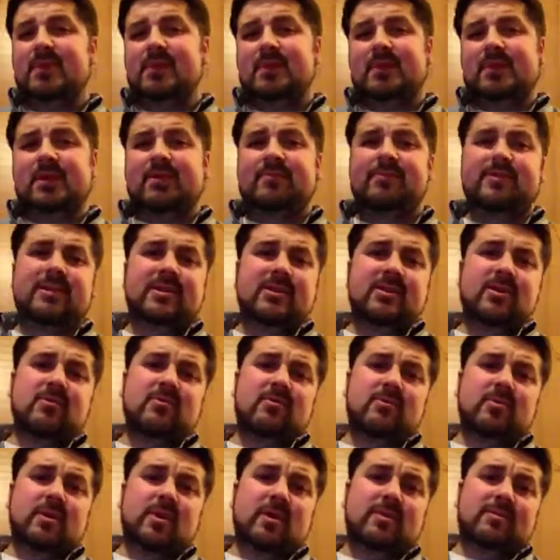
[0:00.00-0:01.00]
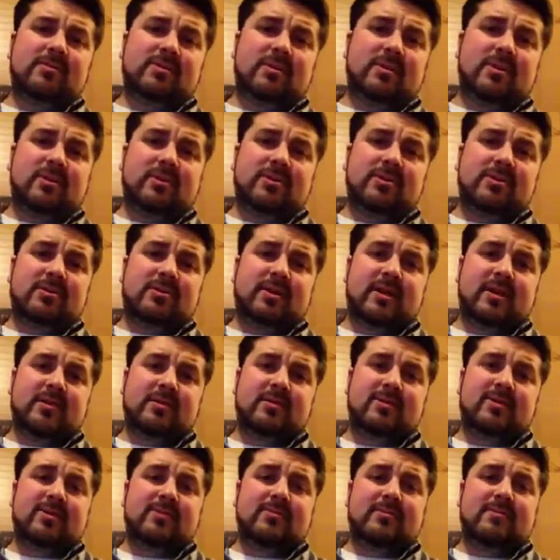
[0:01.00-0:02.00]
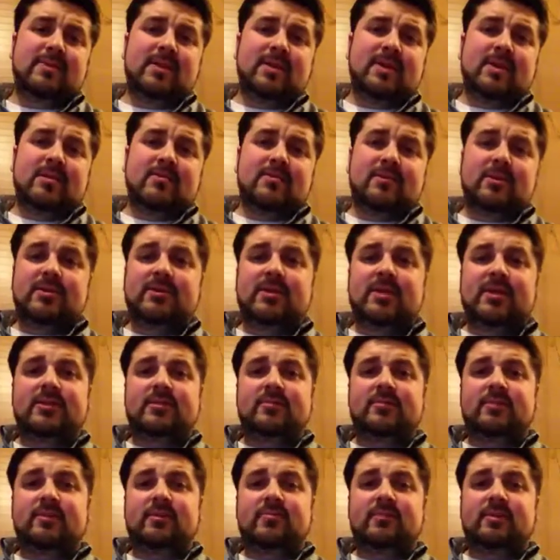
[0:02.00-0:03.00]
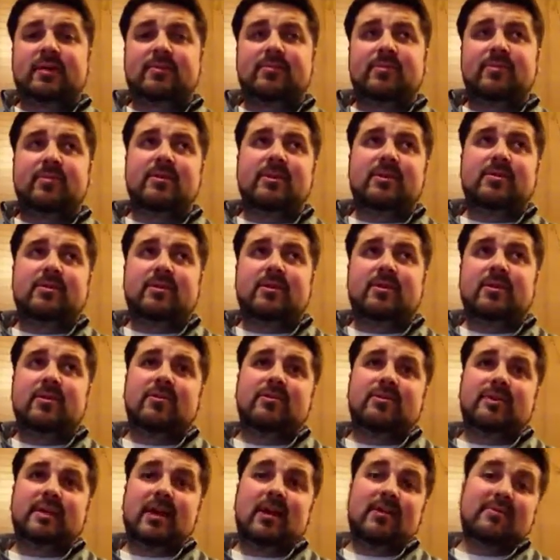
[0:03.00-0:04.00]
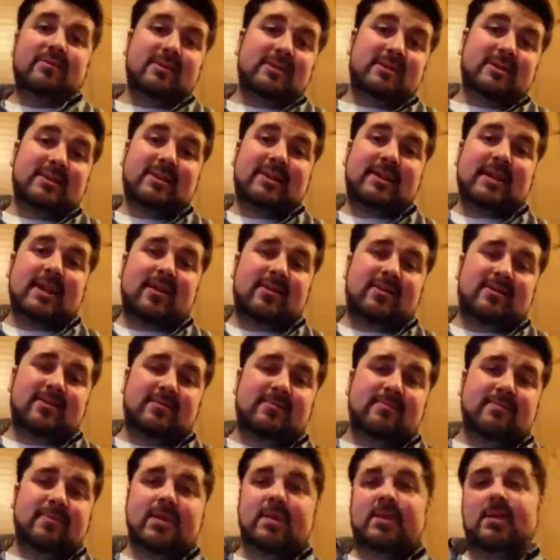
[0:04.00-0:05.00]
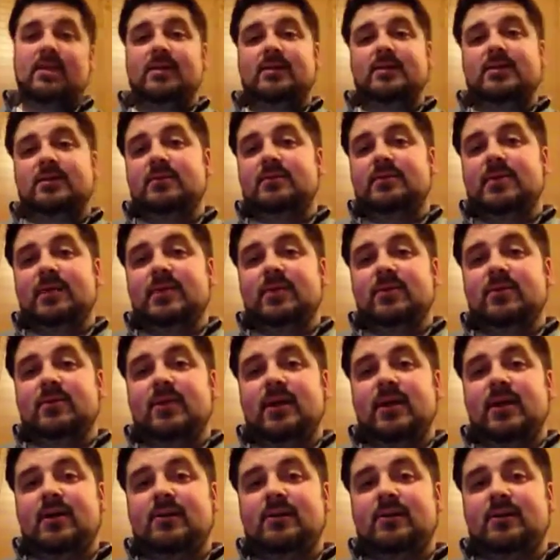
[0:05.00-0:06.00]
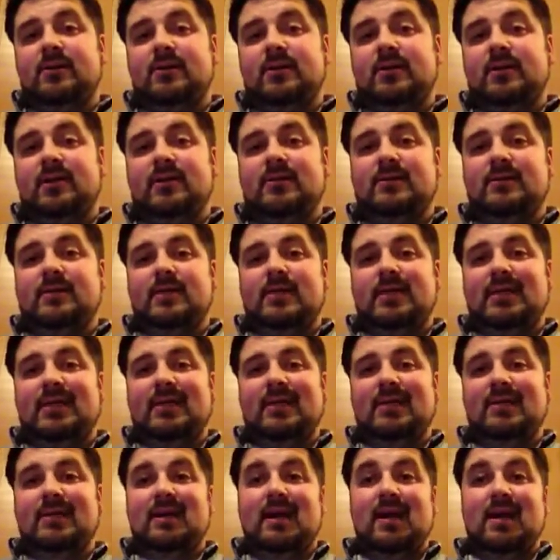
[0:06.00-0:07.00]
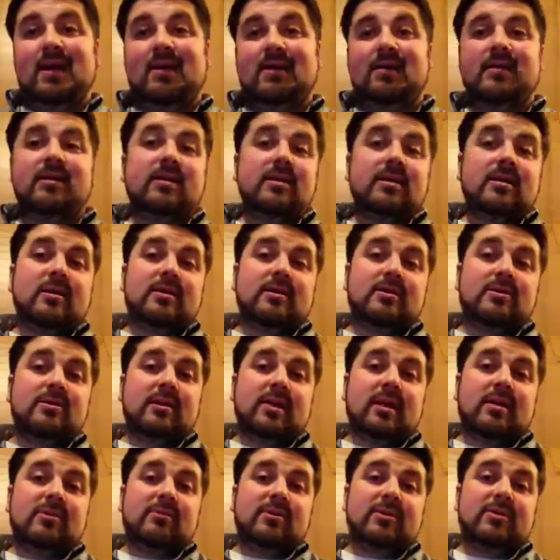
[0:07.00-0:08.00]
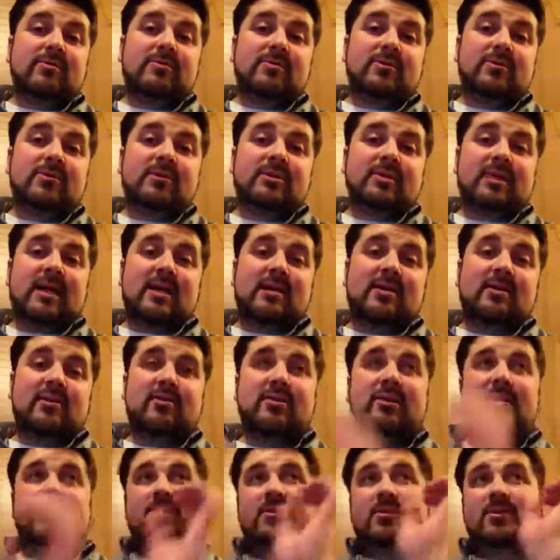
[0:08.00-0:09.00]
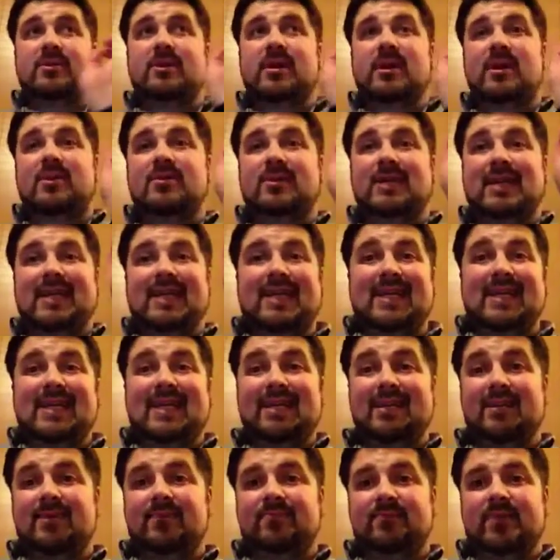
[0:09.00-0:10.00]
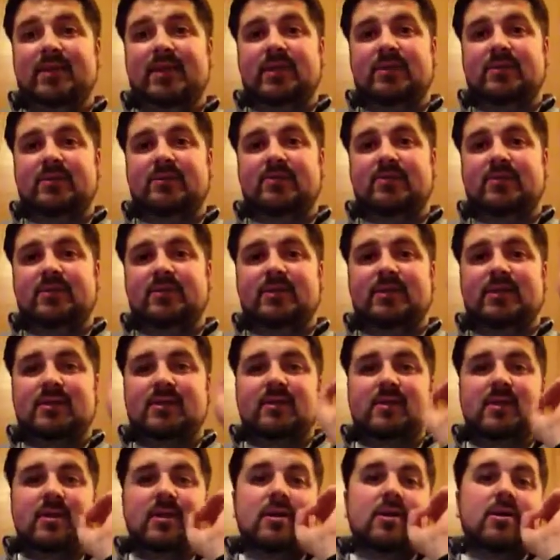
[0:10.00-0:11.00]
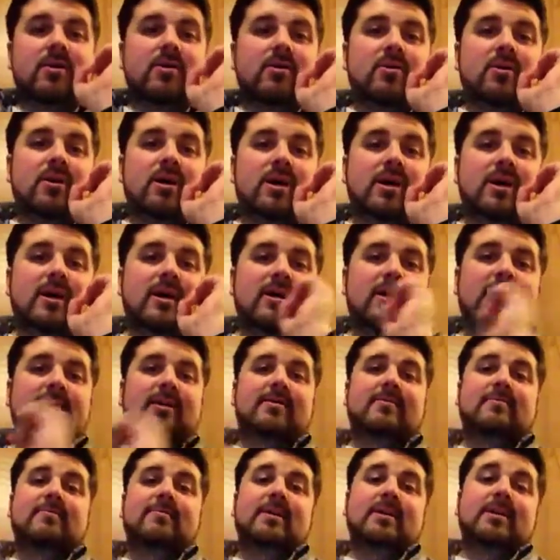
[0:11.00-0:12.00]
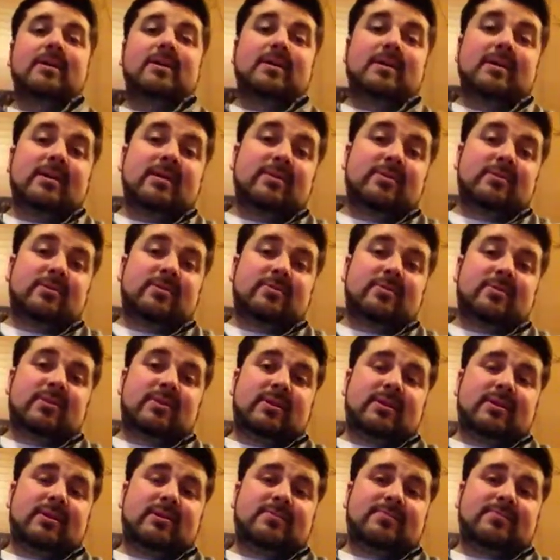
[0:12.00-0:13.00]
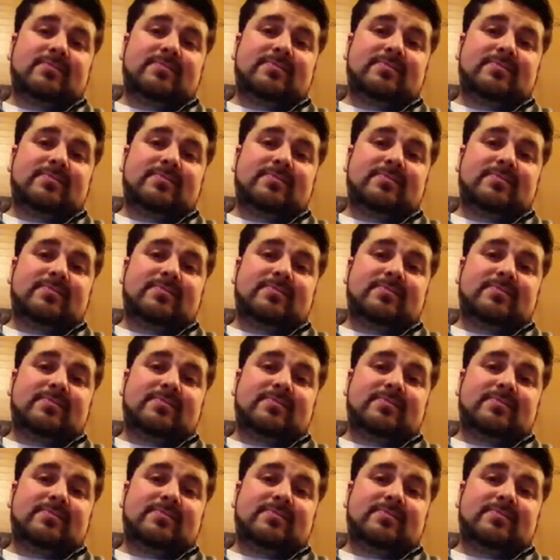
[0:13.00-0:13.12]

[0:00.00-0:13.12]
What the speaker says: They often get overwhelmed with large crowds. Whereas extroverted people, when they're alone, they often seek out to be in a crowd. That's E and I. Your first category, you're either an E, extroverted, or I, introverted.